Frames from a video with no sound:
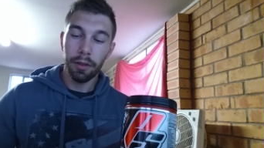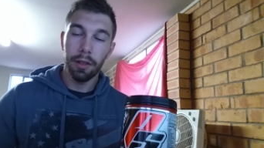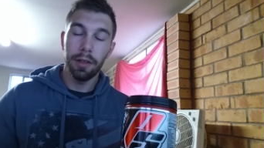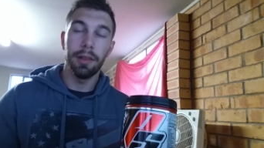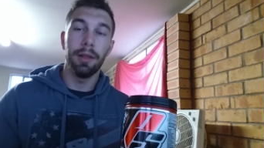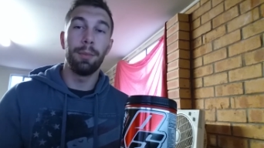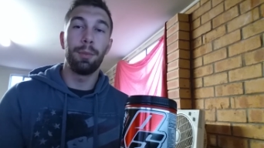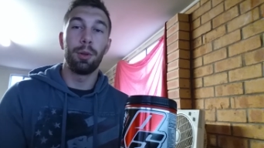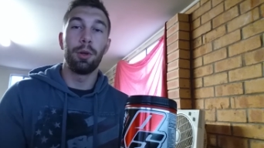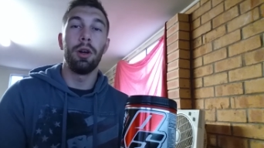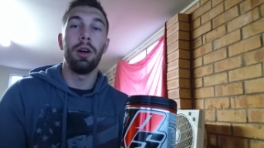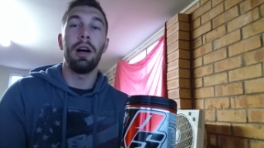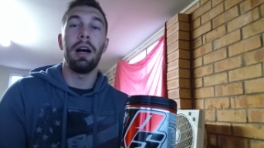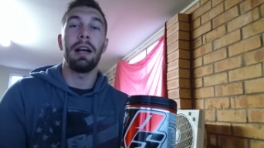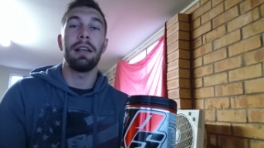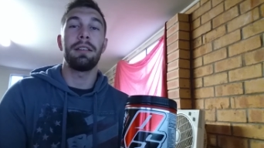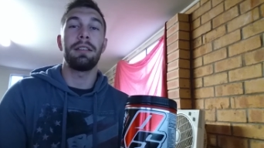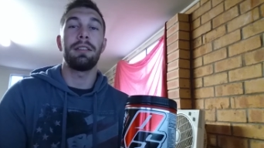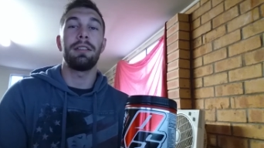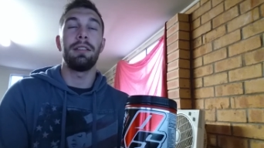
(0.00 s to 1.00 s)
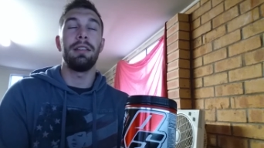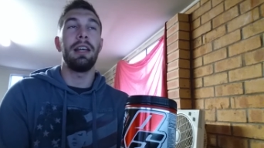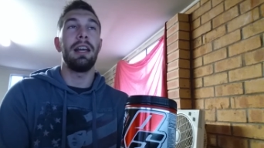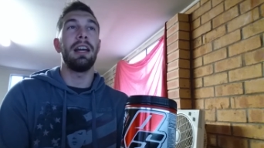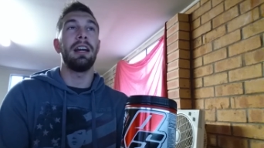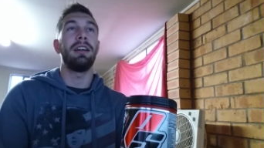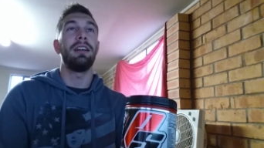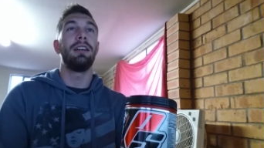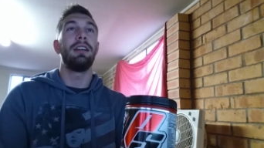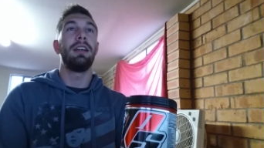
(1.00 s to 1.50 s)
The price.
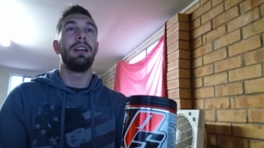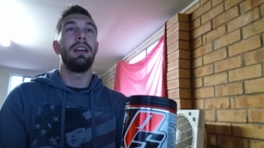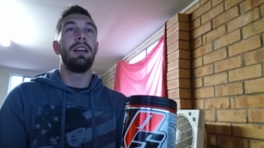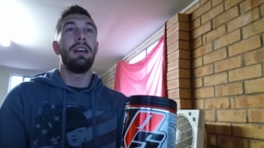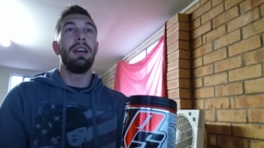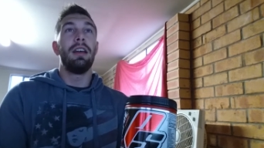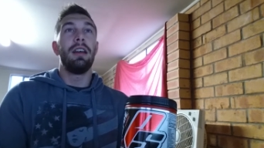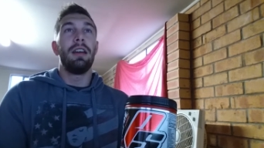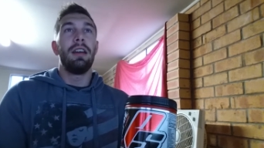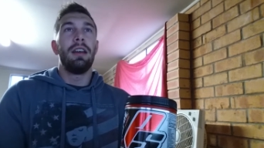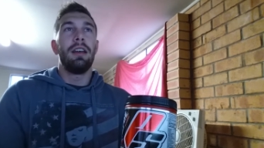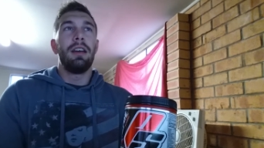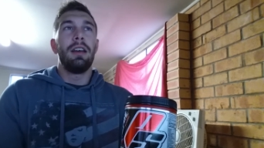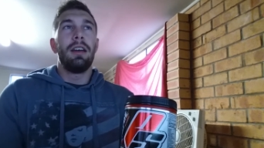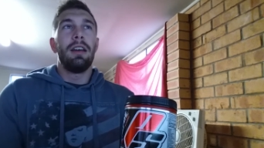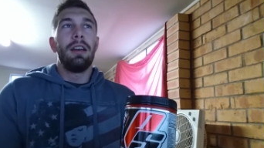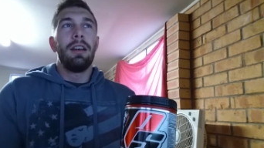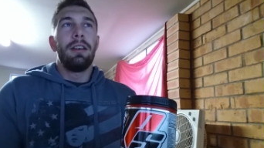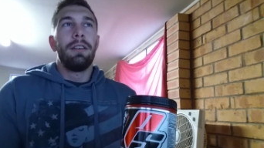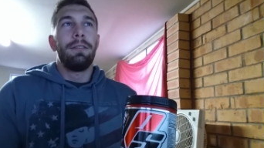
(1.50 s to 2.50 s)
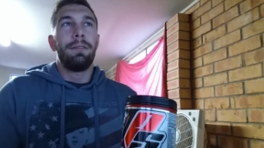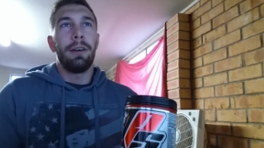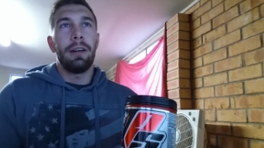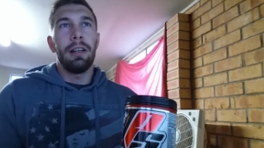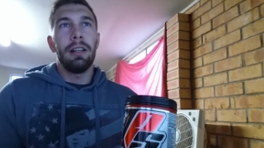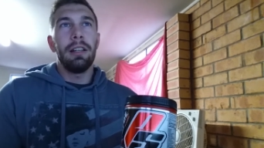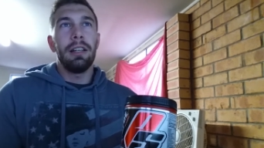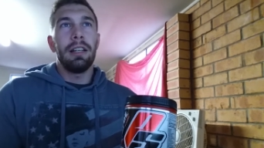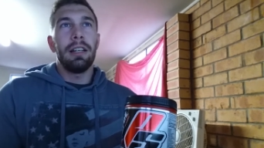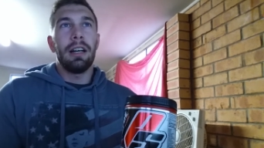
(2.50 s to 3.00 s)
Now,
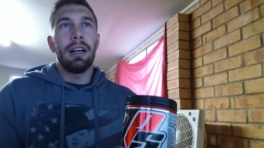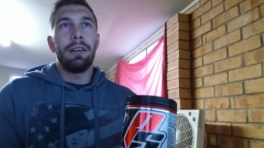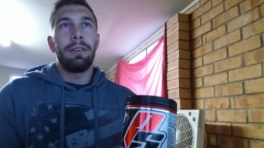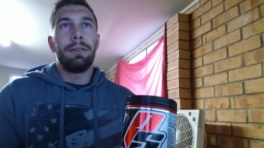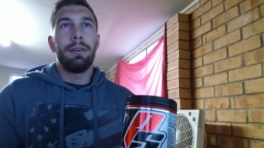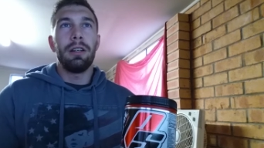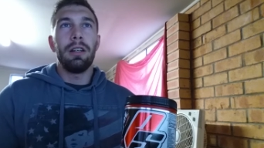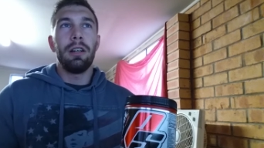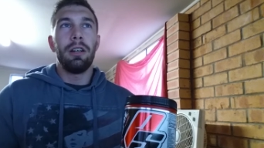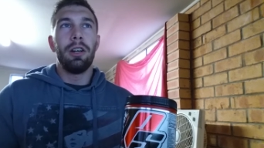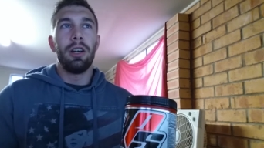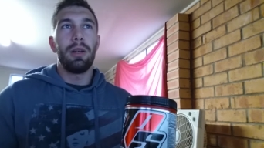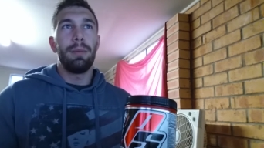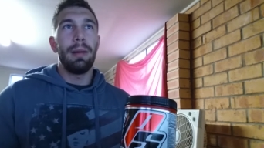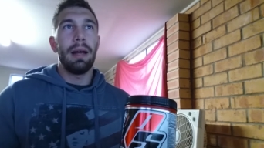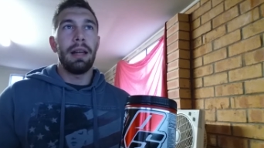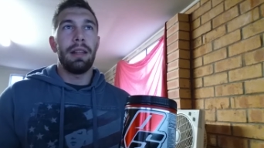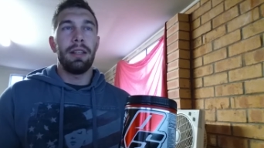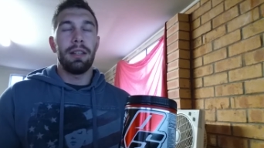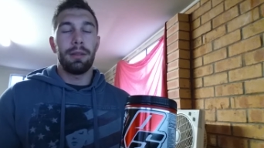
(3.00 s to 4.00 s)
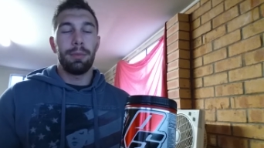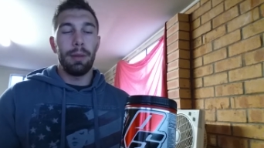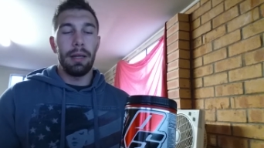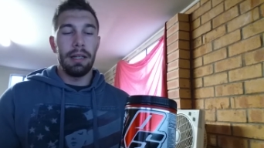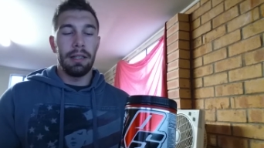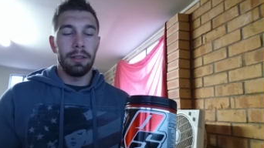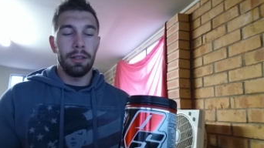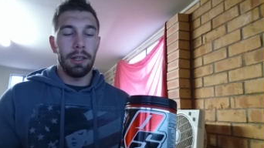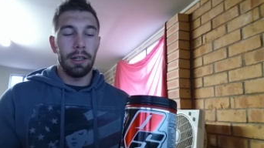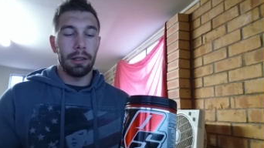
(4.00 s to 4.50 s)
funnily enough, when I heard about this
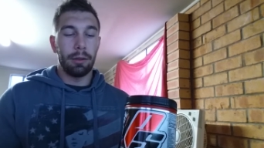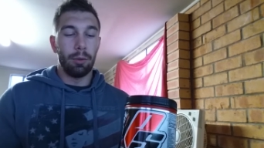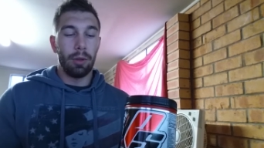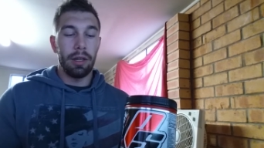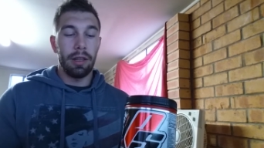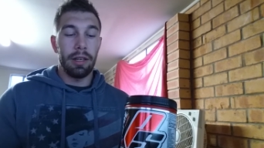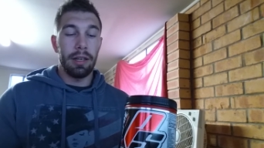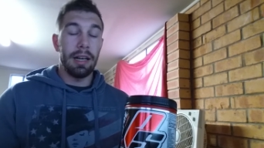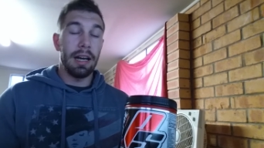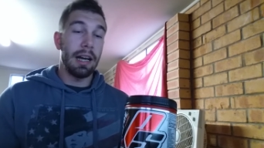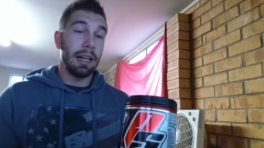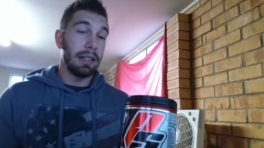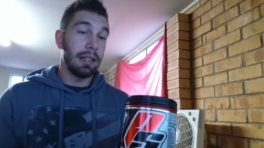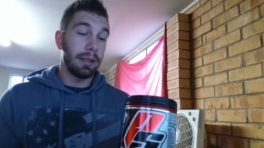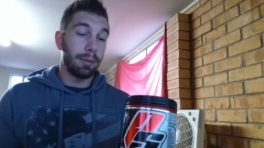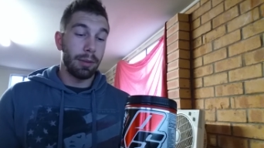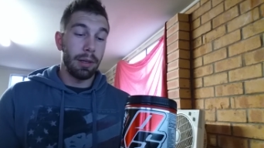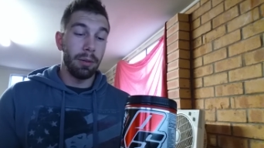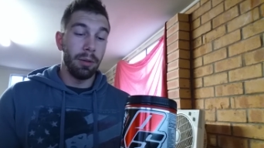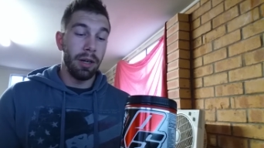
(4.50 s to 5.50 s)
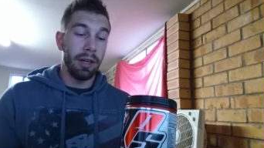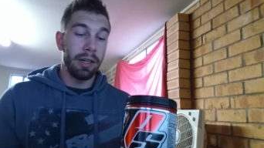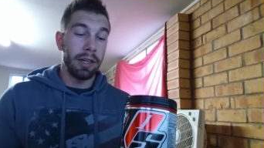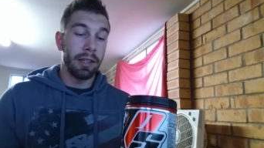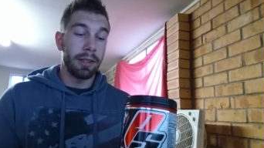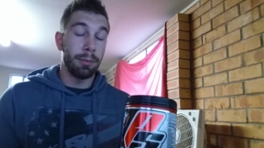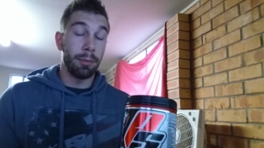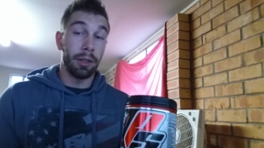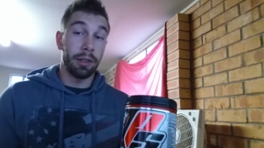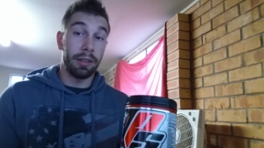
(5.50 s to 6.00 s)
being like one of the gnarliest
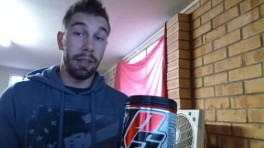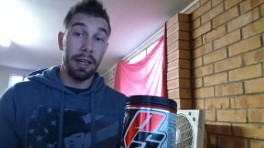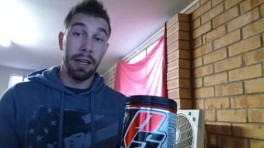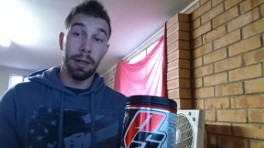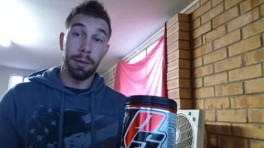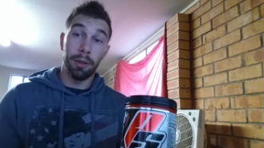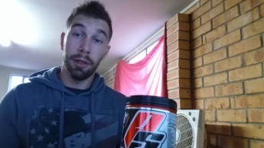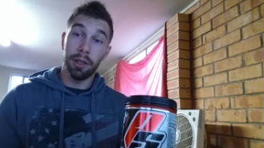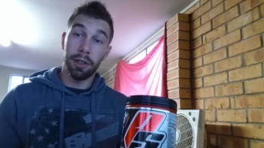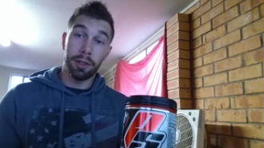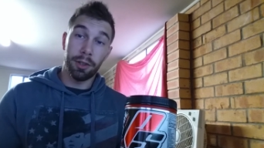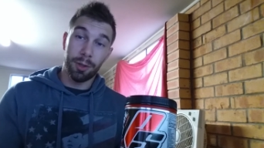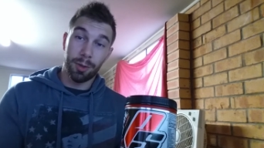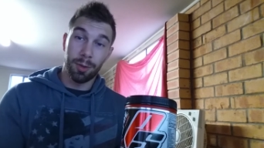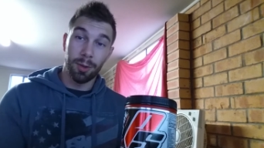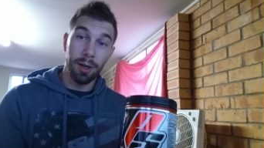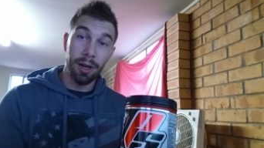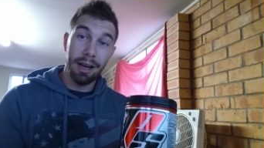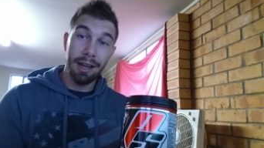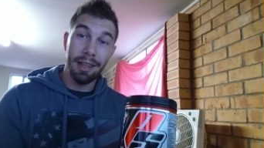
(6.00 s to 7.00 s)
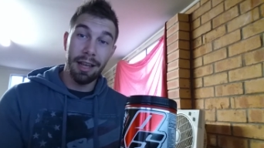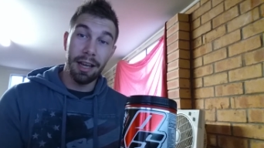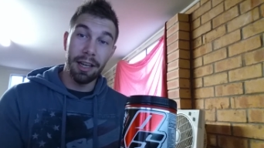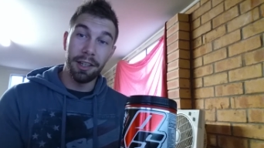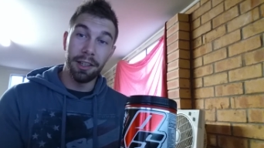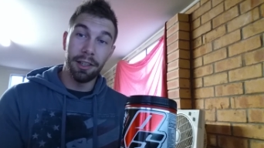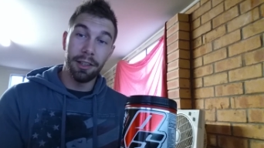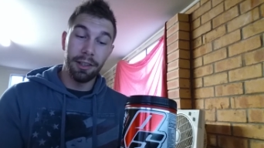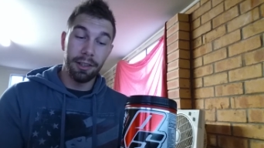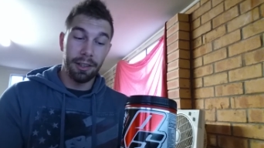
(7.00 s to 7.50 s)
pre-workouts, I'm like, damn, I'm going to try that,
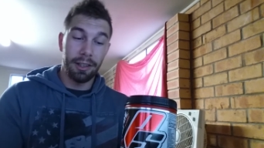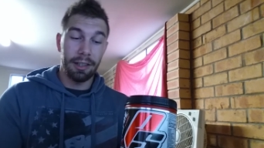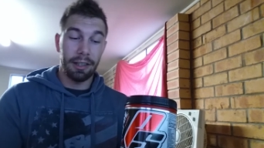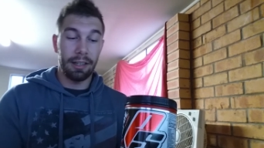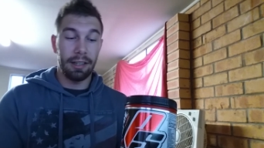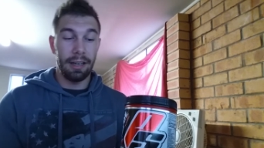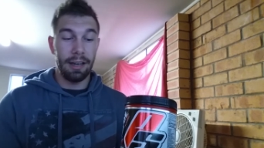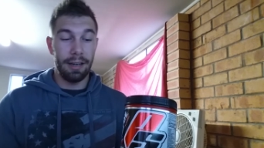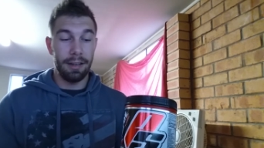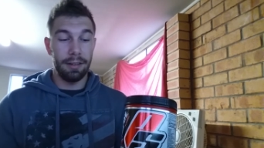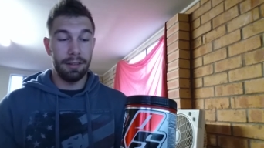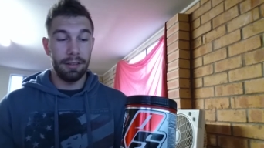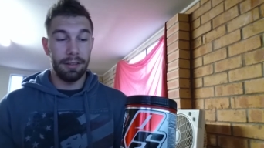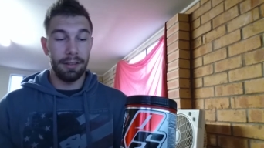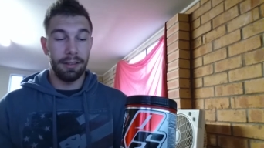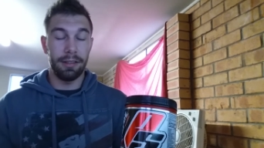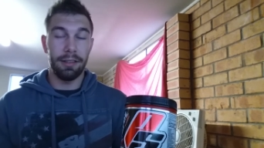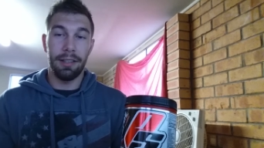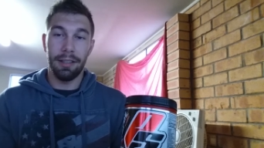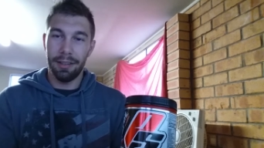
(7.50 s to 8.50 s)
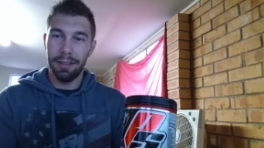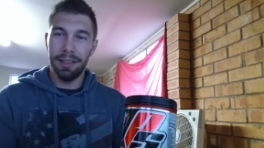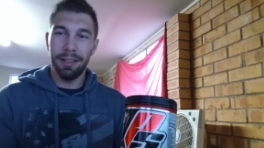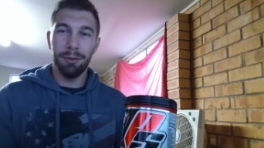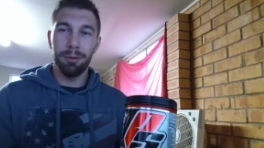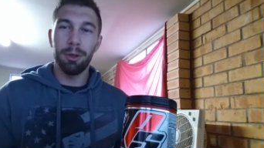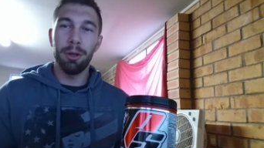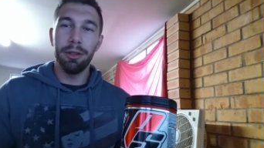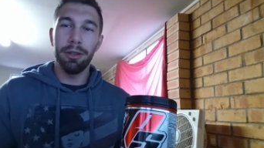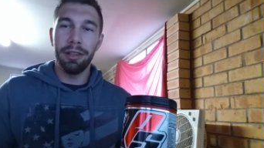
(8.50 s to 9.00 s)
you know, like, you
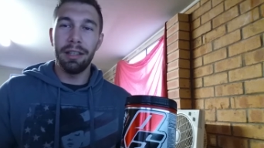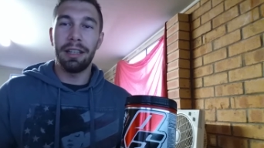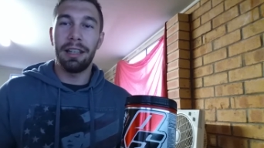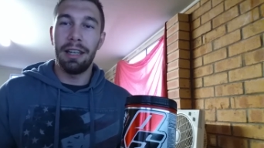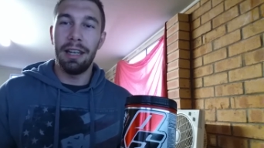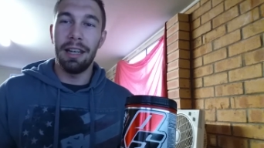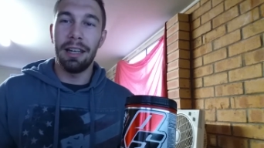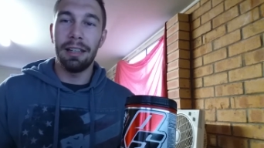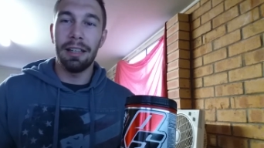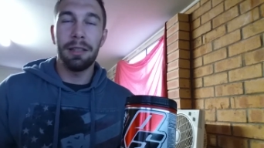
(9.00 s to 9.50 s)
want the kick.